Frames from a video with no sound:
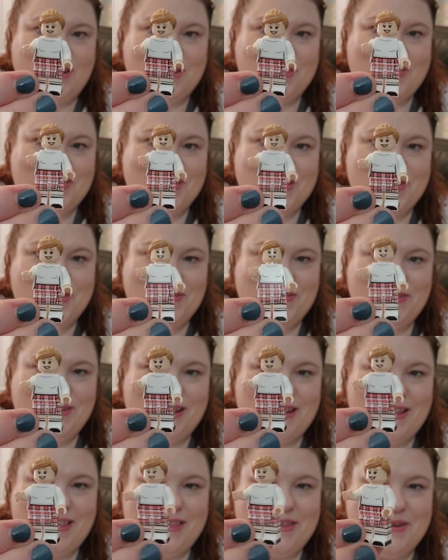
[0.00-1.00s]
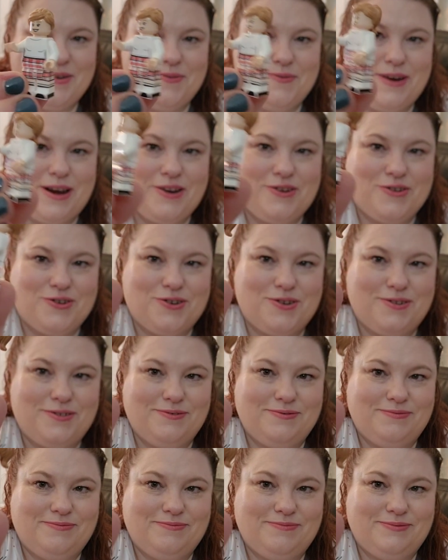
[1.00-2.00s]
also, a little Rachel.
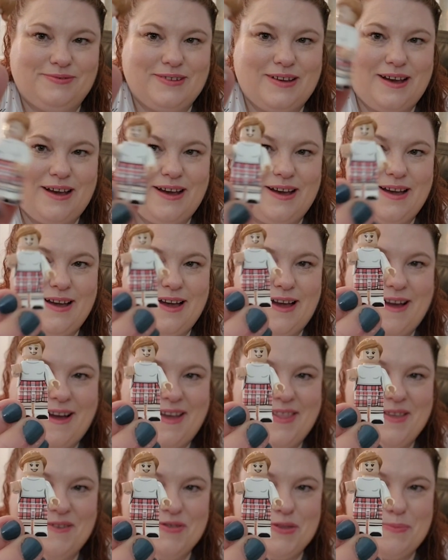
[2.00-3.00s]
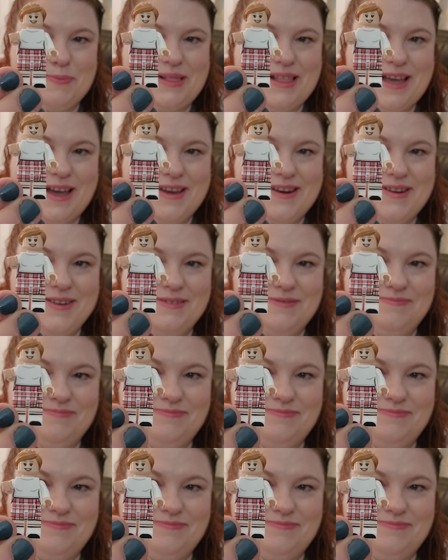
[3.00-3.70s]
I love the plaid.